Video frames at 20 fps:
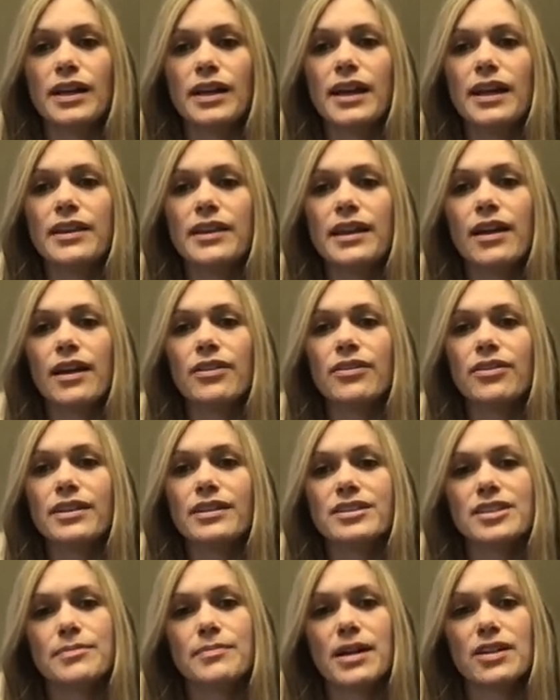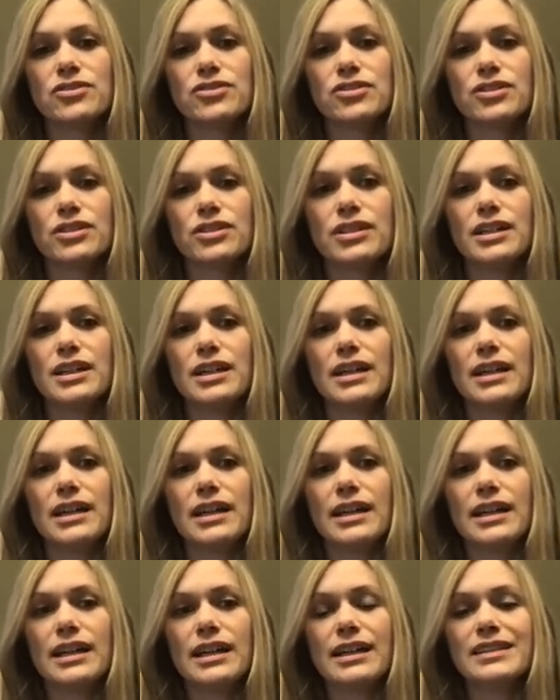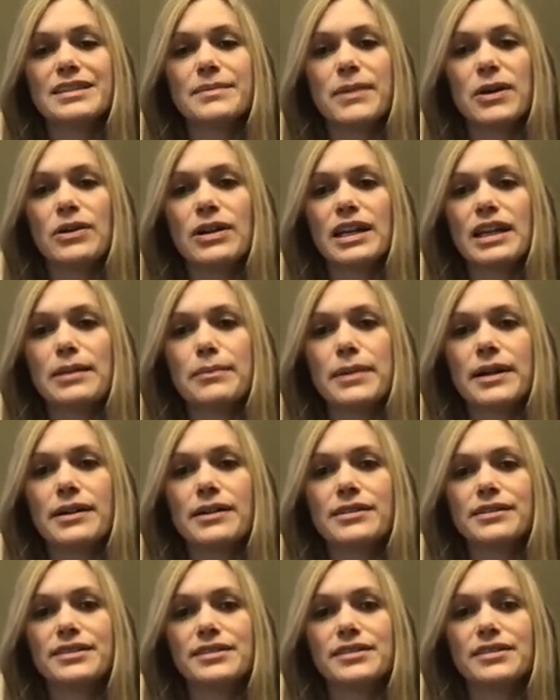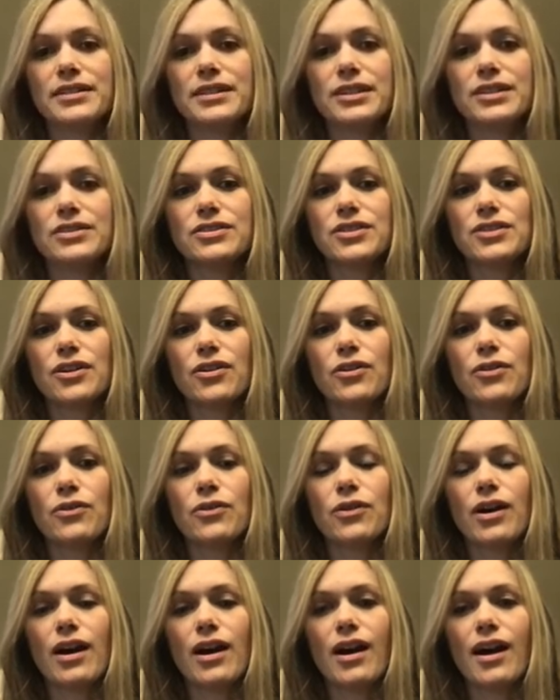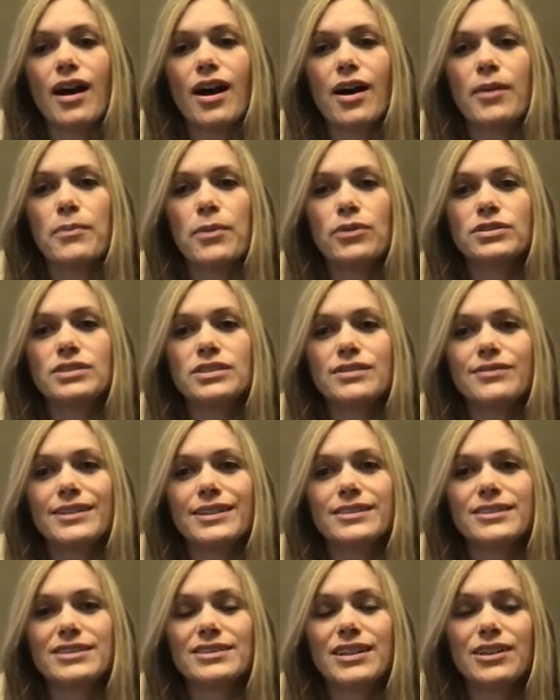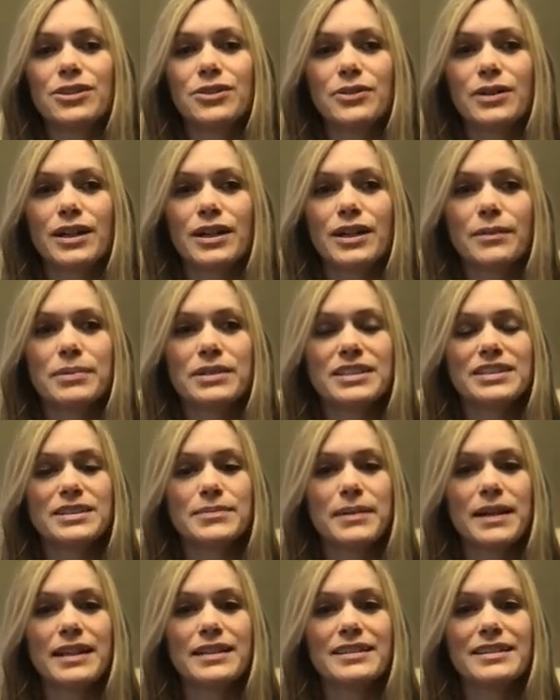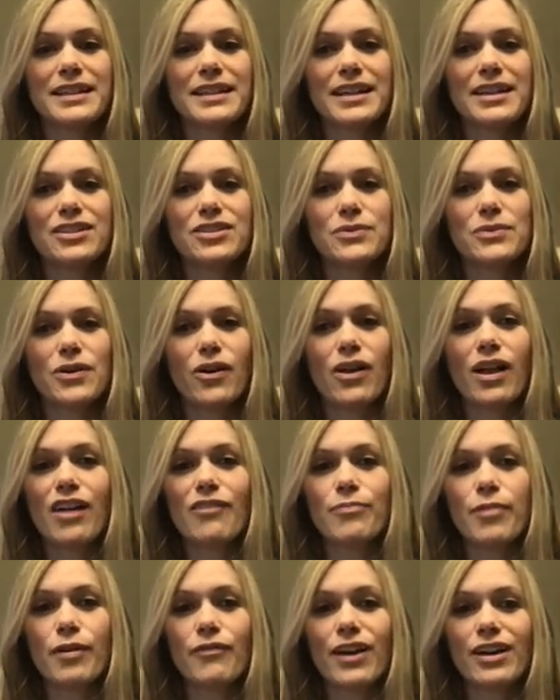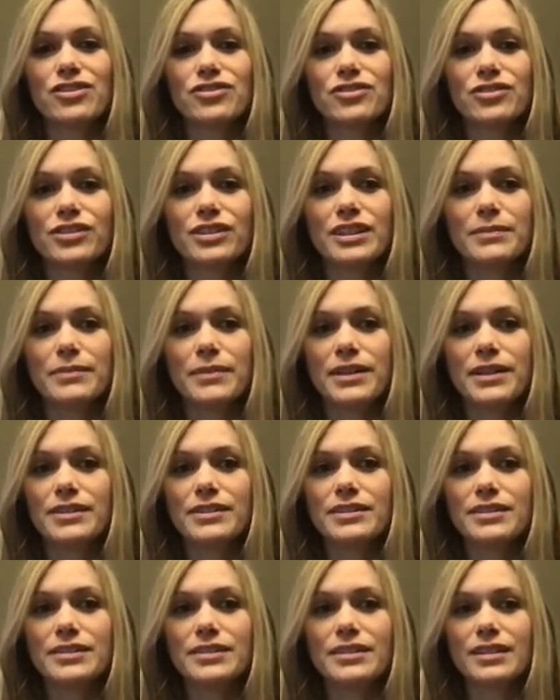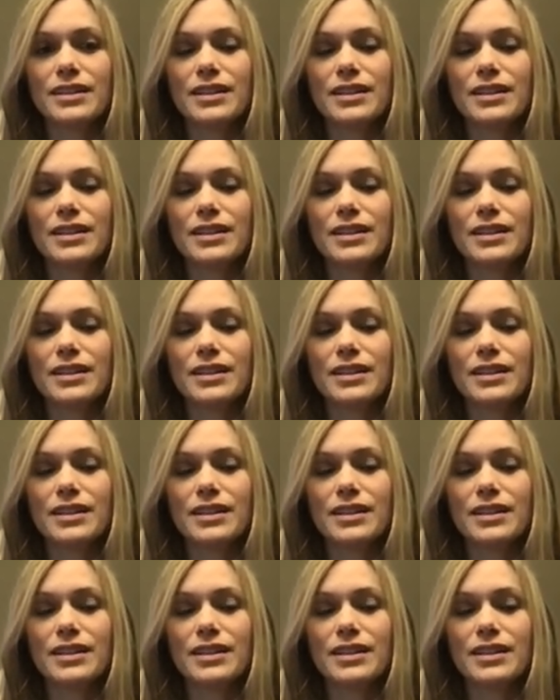The other thing to mention is about emails. So are most of us who are participating today, do we all have professional emails,